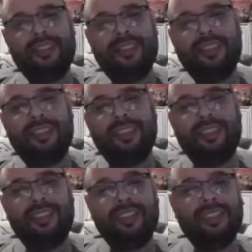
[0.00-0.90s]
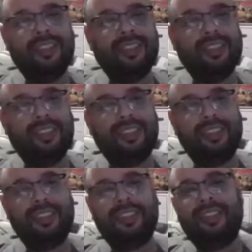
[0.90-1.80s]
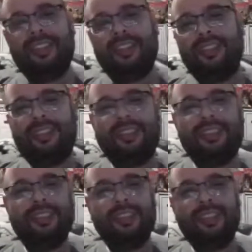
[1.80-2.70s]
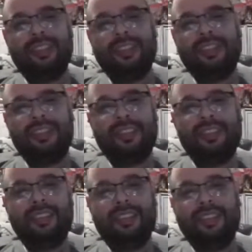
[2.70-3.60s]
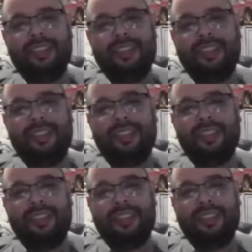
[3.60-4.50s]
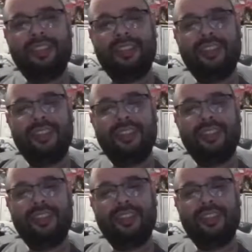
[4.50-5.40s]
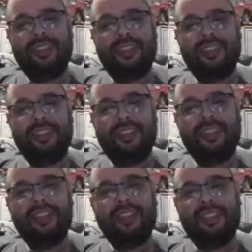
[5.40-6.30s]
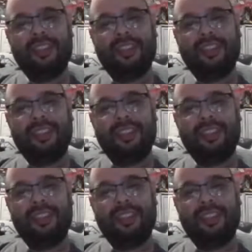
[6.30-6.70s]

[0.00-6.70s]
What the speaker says: [no speech]